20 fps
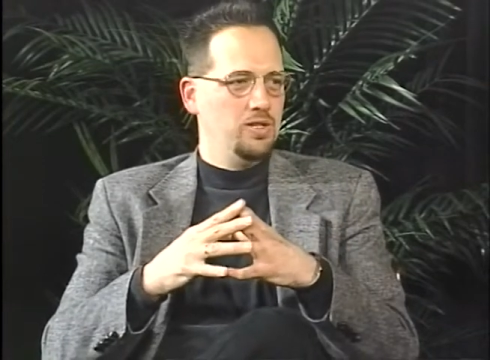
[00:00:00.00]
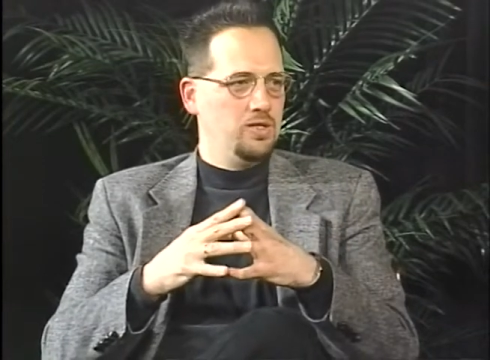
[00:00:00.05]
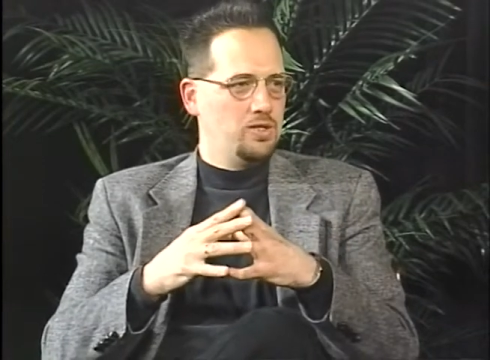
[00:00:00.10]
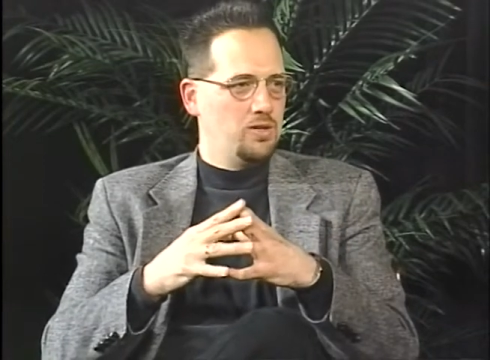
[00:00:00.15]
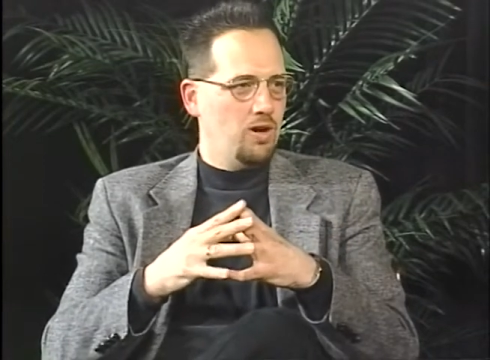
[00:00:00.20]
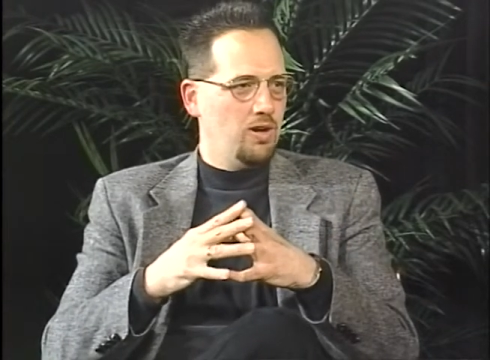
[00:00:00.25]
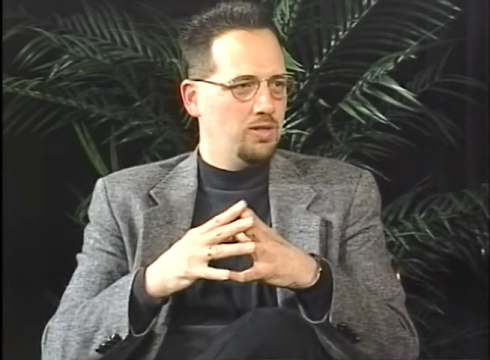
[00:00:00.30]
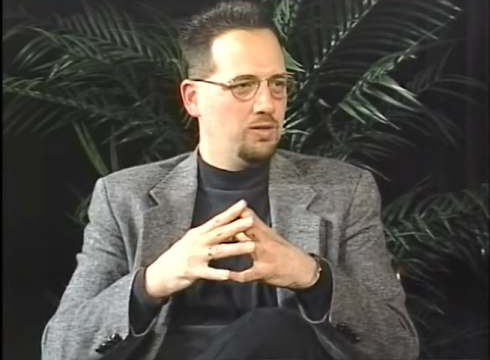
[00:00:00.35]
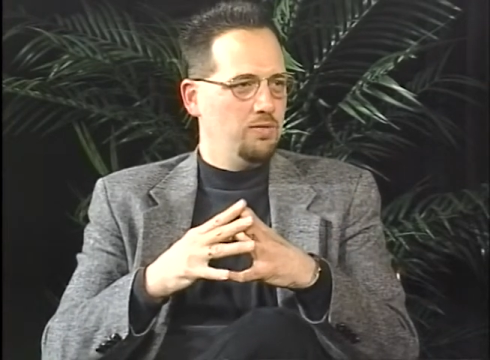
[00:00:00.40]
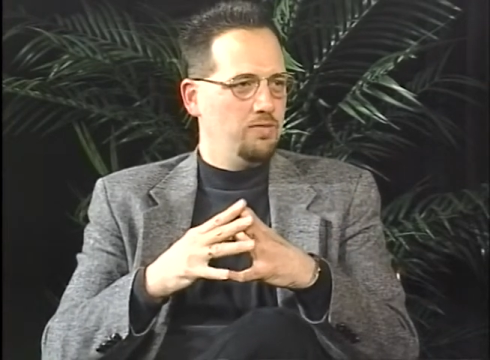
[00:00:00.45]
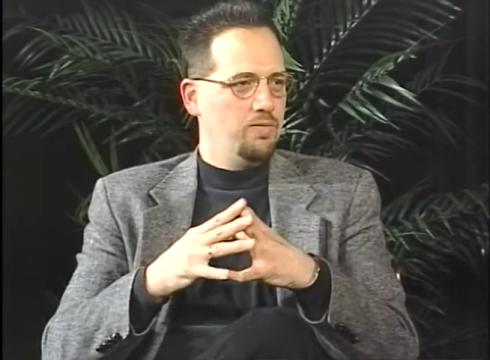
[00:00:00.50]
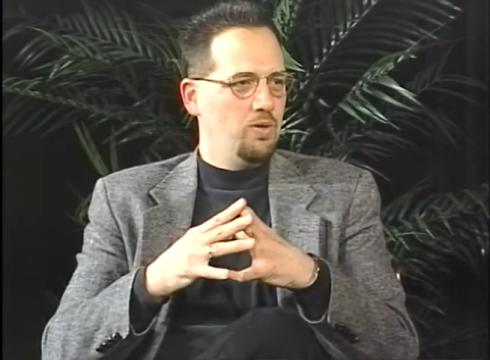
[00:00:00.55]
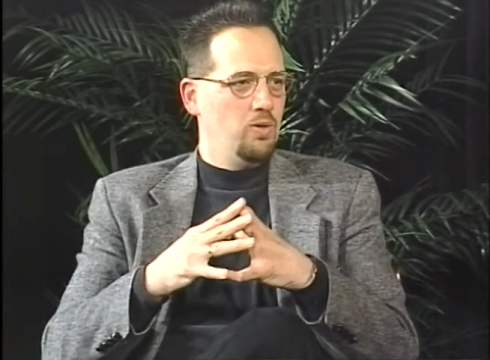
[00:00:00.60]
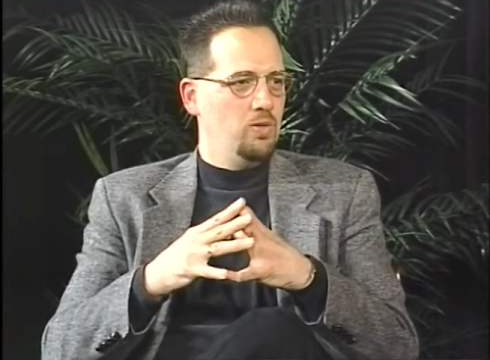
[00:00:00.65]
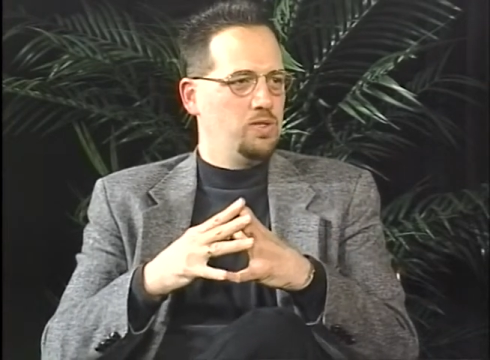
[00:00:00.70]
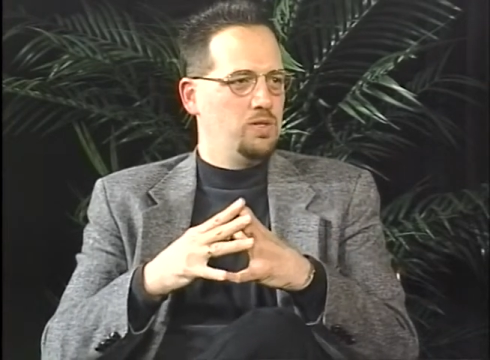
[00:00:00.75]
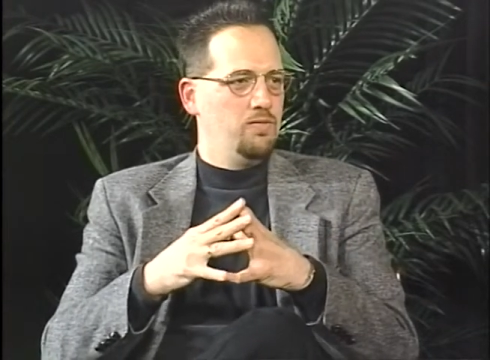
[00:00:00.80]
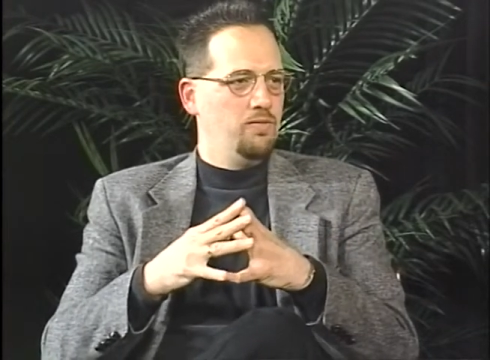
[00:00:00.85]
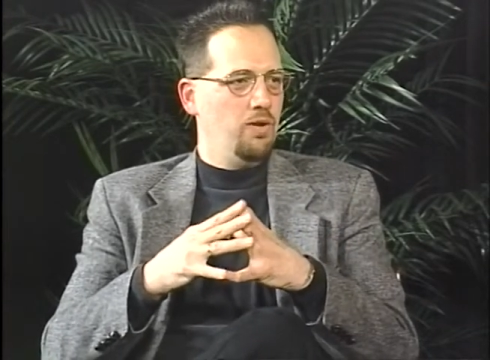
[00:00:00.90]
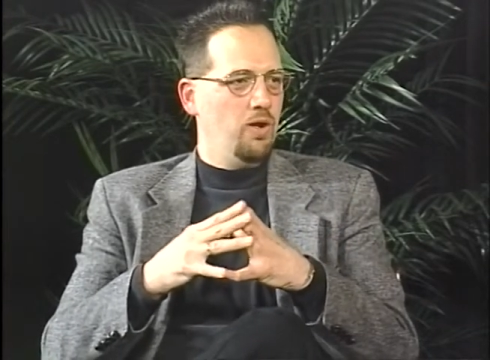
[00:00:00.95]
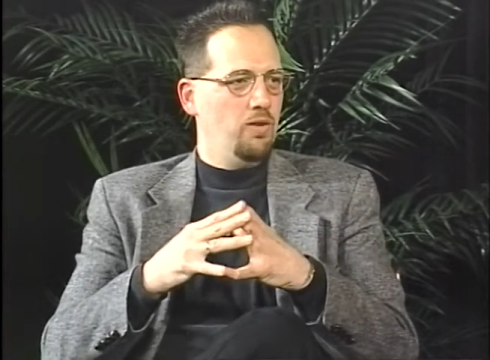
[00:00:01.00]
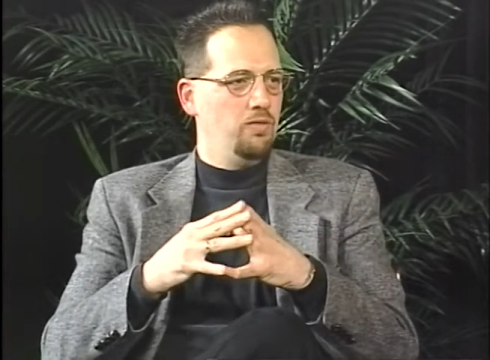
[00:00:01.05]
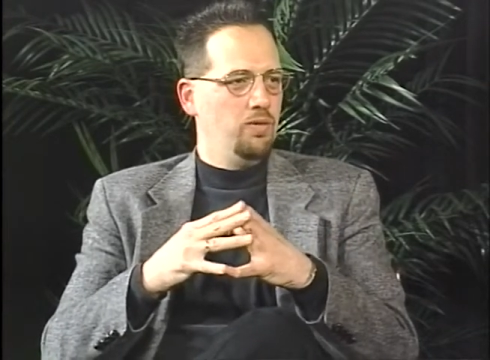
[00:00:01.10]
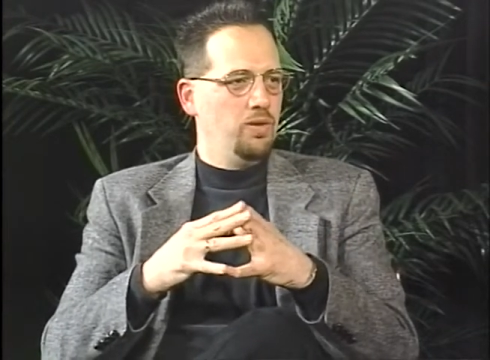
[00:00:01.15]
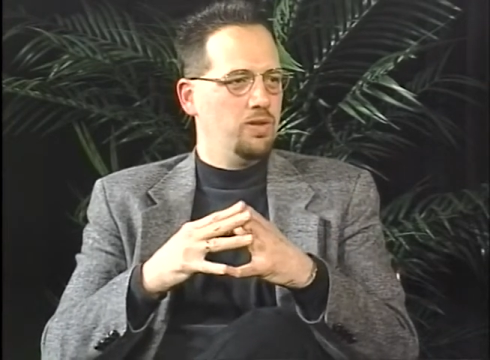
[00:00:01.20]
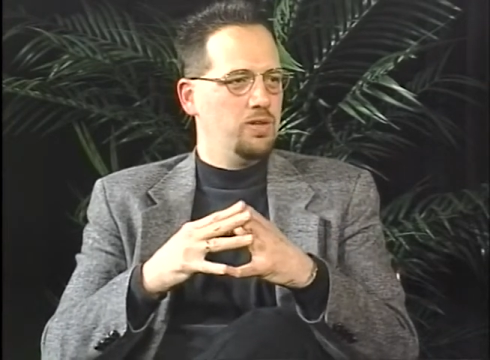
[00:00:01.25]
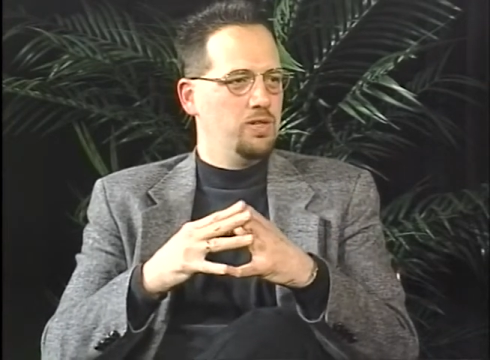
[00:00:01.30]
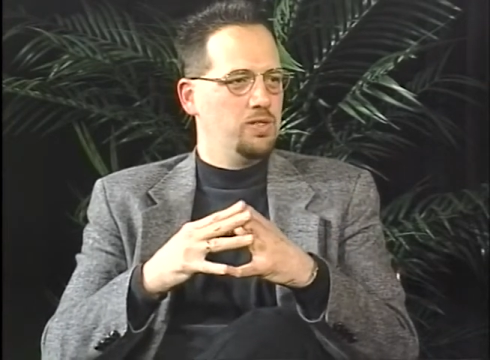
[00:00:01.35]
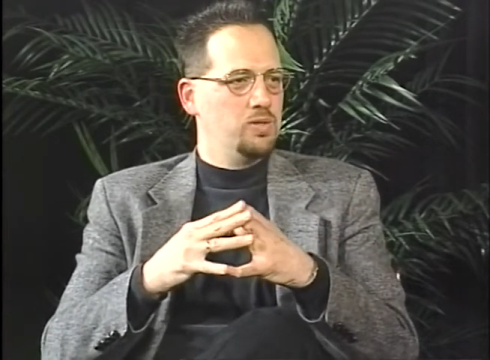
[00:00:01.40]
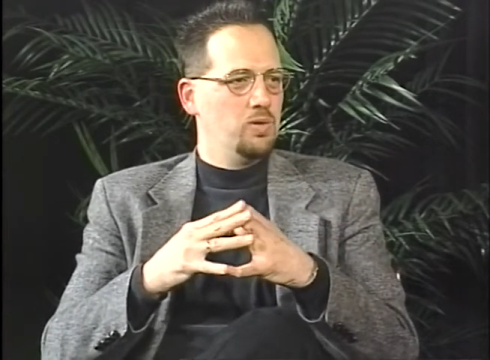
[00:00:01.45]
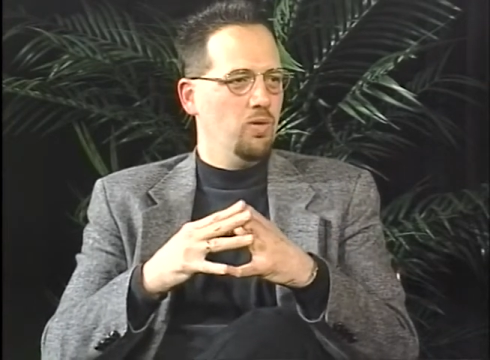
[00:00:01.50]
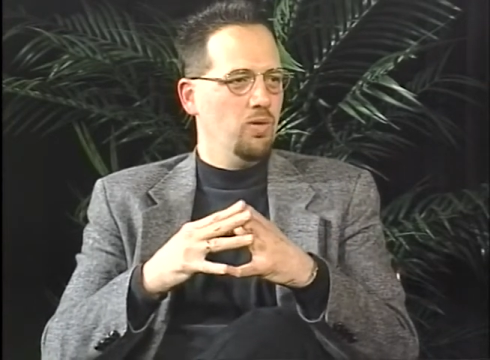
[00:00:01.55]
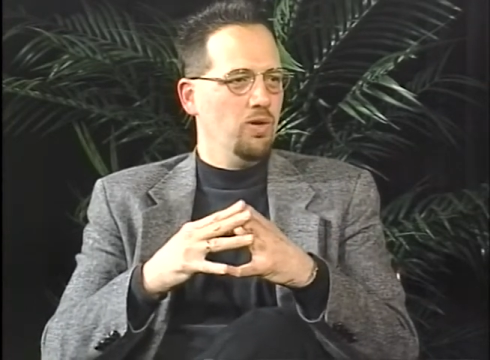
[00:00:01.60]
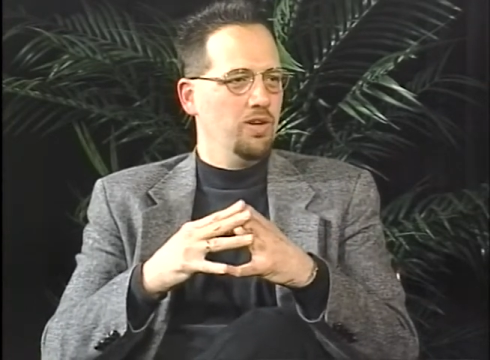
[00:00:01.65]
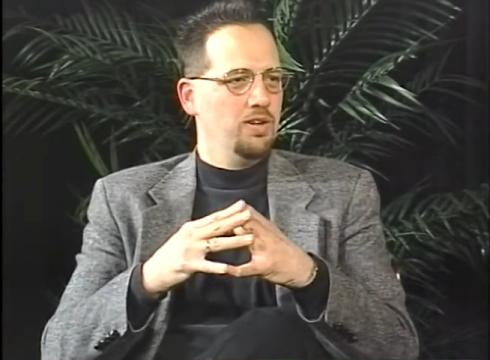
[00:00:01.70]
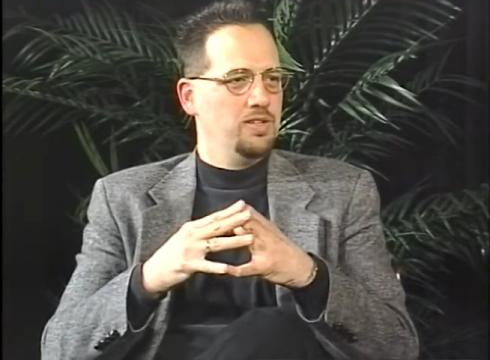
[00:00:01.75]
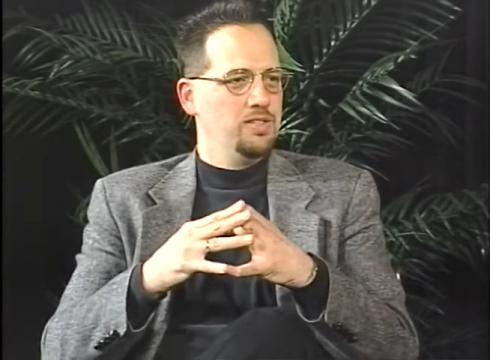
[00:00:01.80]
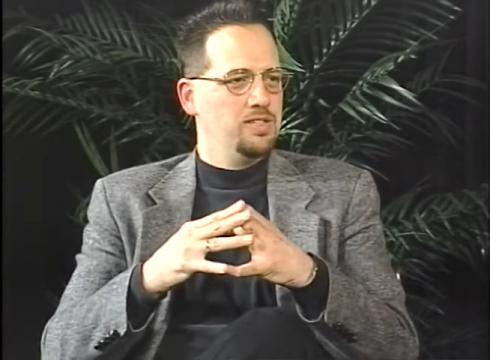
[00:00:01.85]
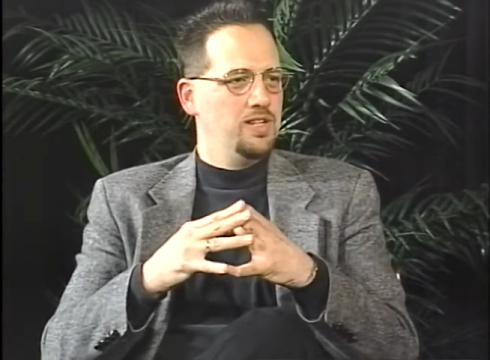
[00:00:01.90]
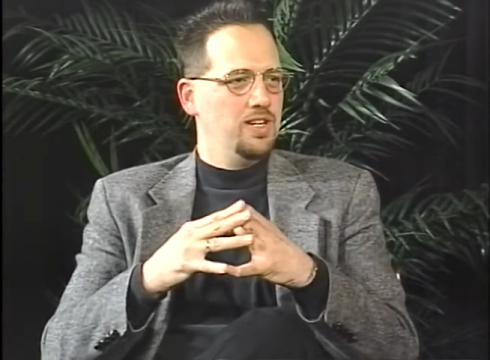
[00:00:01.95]
you talk to folks involved with this
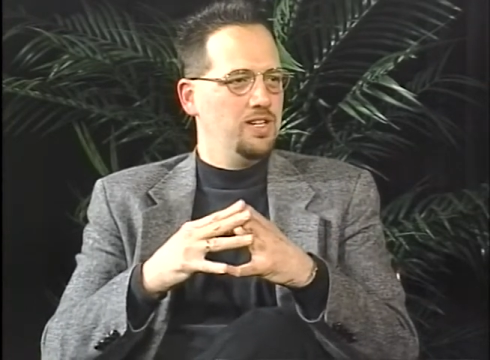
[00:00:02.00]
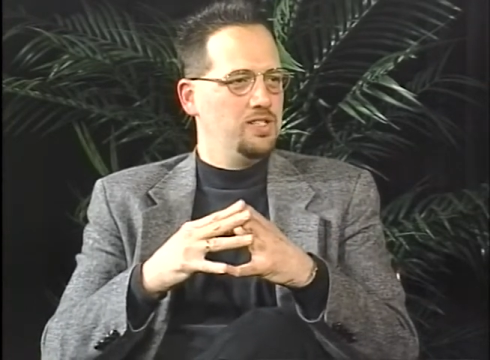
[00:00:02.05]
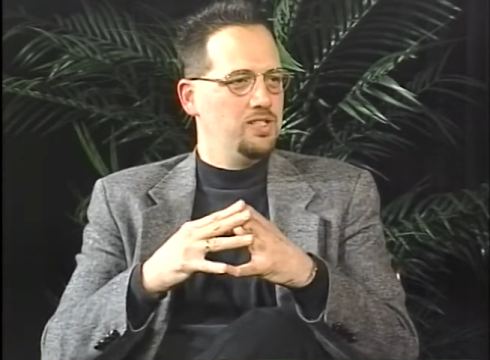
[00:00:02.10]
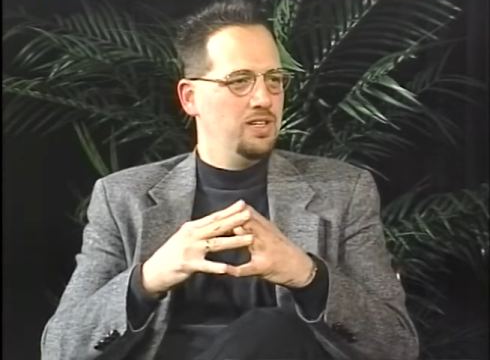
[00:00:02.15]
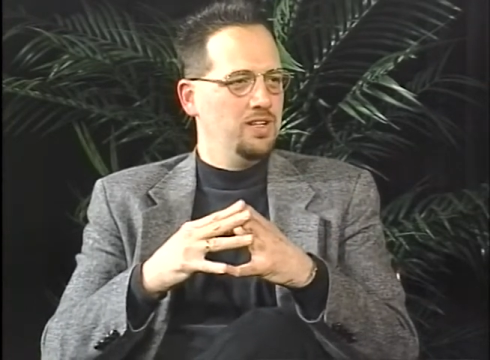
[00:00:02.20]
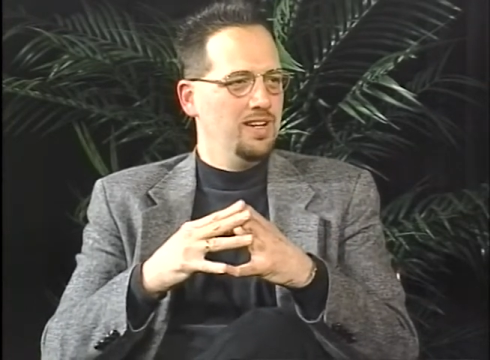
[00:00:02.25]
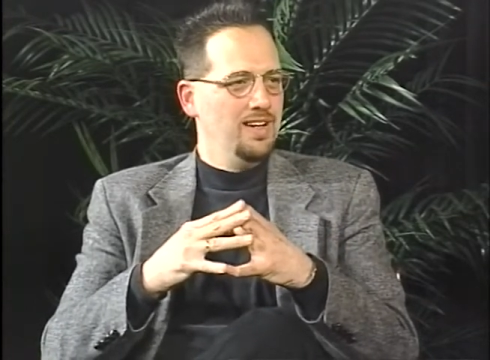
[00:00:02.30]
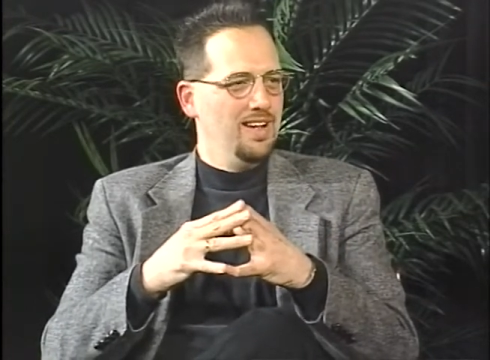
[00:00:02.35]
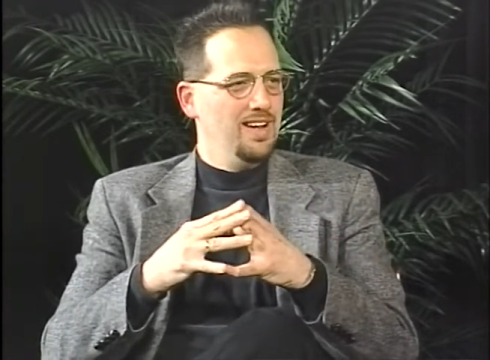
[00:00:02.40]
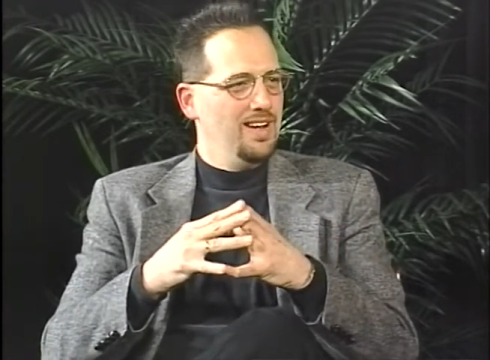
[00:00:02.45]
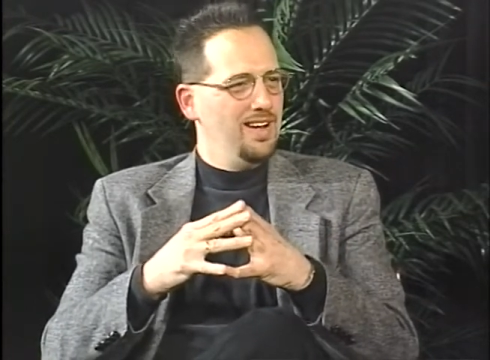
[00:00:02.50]
organization.